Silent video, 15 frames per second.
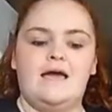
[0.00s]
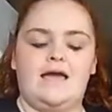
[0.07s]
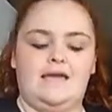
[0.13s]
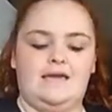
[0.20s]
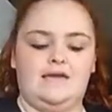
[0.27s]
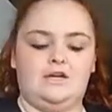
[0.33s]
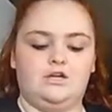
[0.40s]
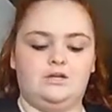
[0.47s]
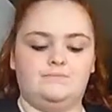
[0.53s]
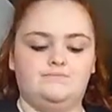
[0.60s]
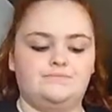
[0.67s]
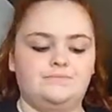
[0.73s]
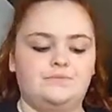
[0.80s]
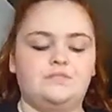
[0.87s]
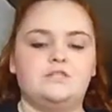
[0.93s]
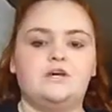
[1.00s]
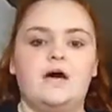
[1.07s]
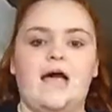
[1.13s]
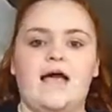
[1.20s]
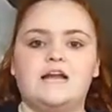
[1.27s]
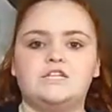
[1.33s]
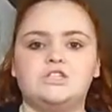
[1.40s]
And the
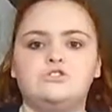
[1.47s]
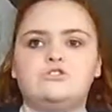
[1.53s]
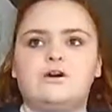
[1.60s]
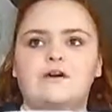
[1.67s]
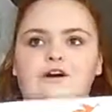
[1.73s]
actual